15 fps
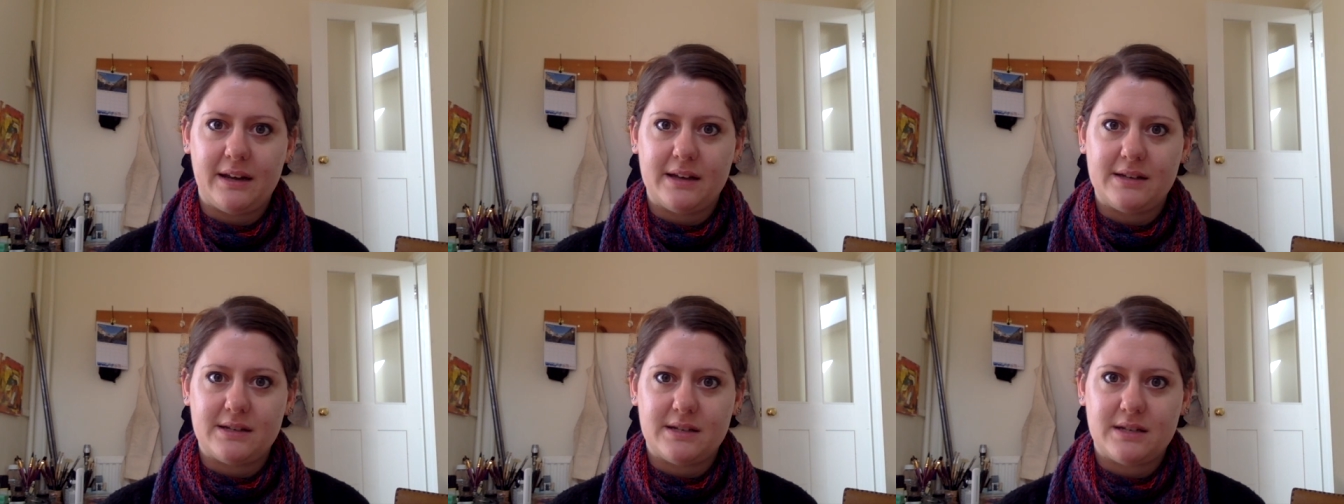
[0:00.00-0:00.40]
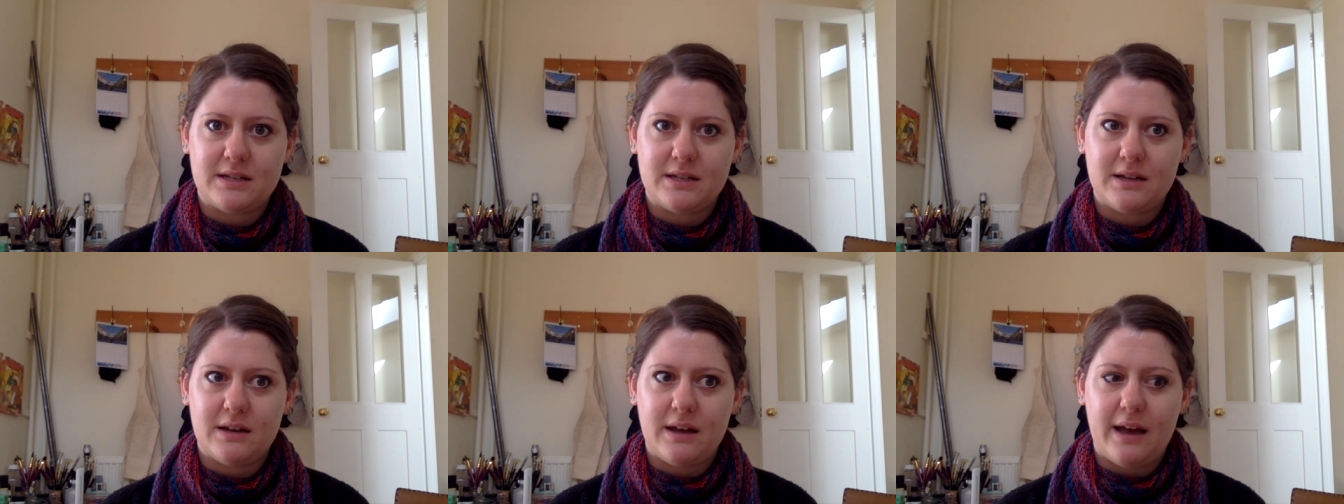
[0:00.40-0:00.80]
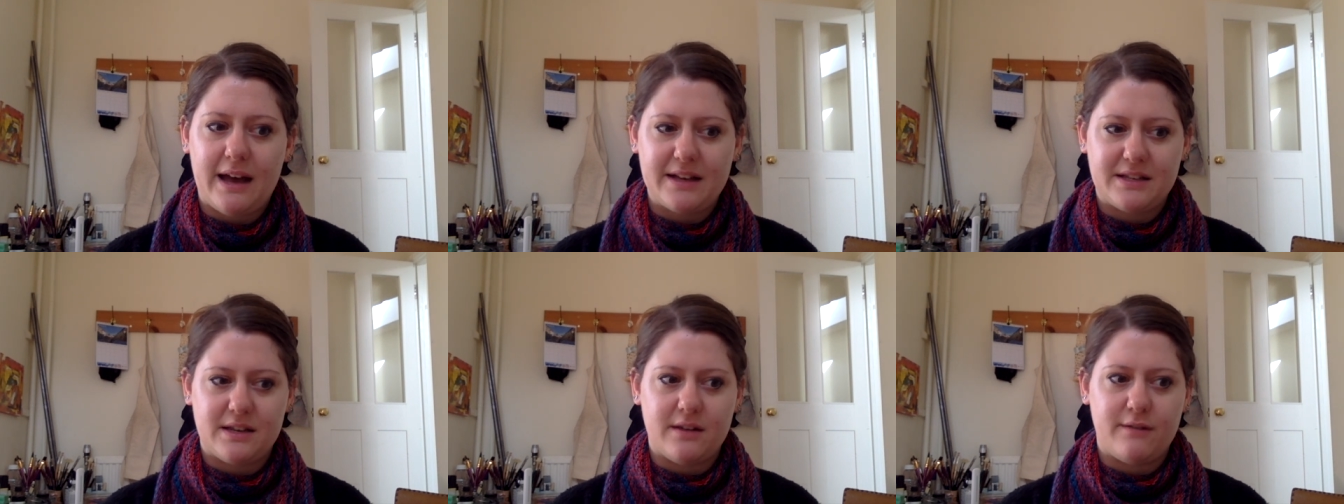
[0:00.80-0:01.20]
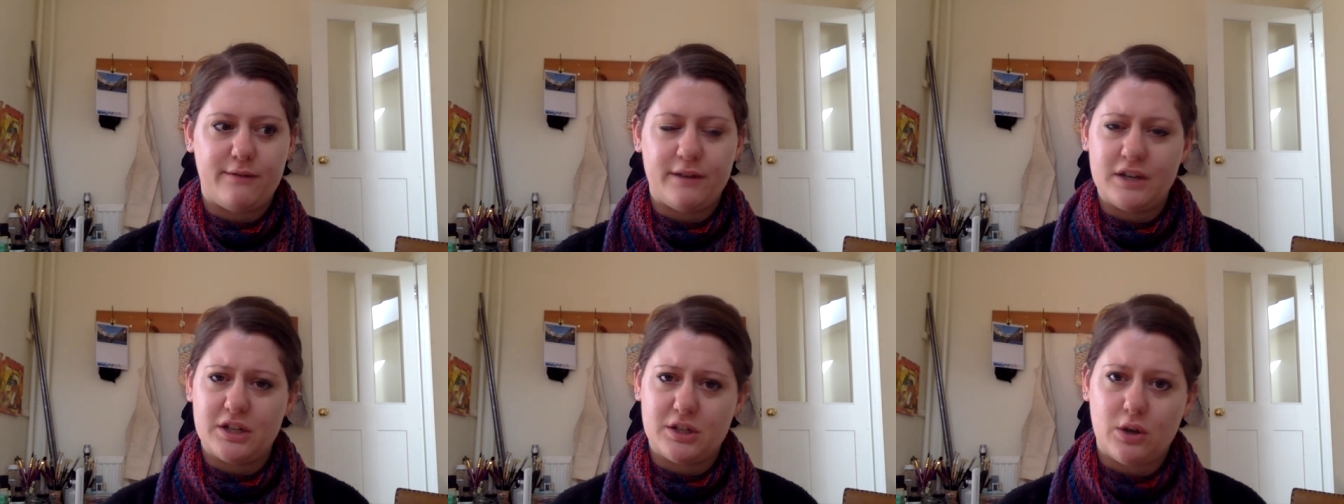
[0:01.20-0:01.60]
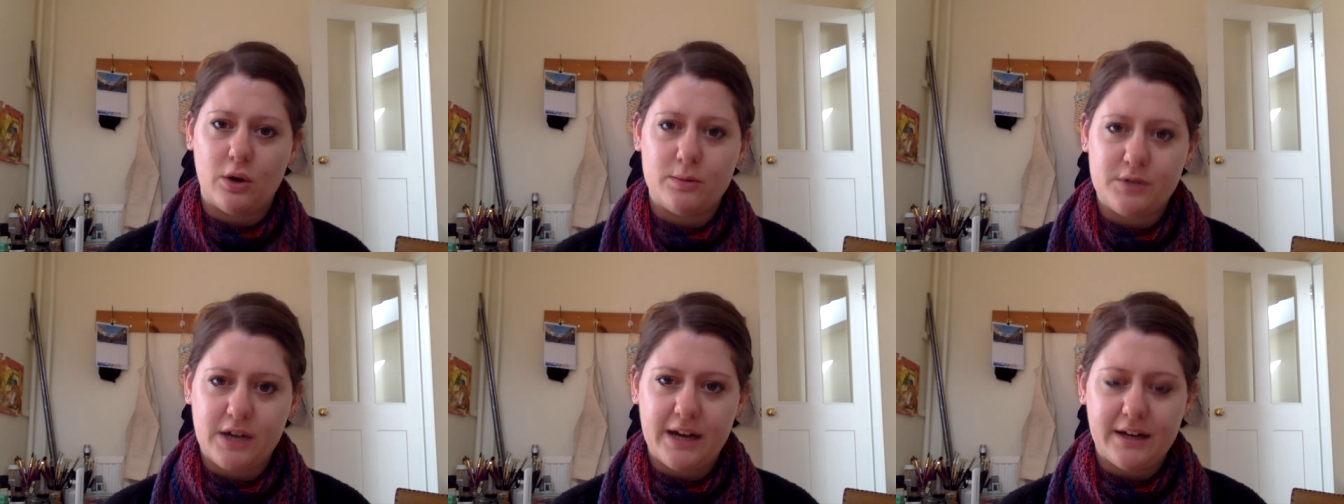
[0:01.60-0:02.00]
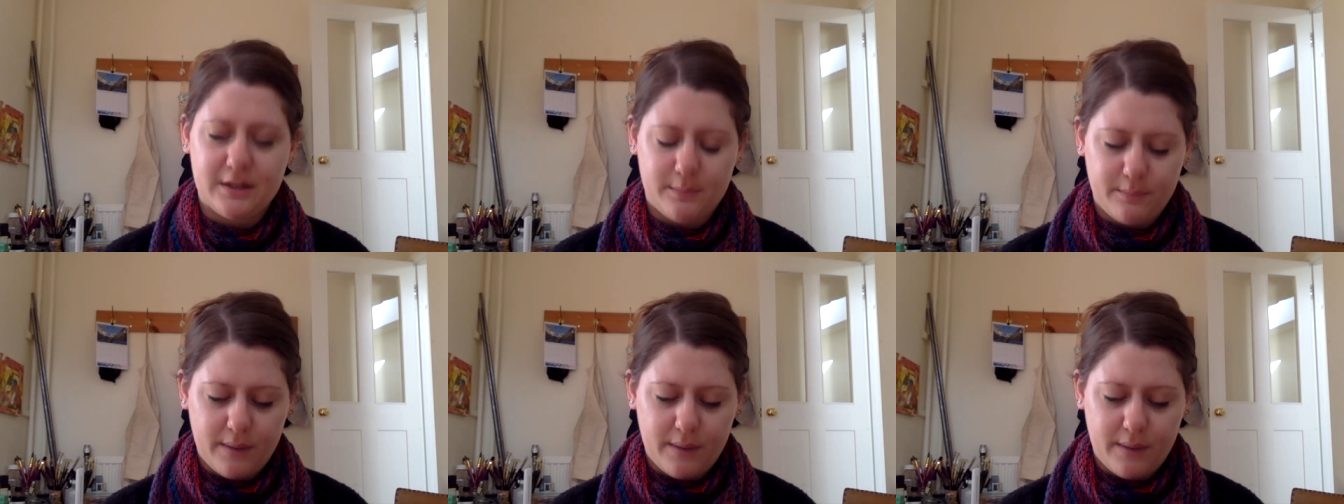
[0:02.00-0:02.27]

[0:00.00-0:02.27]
it as a finished object,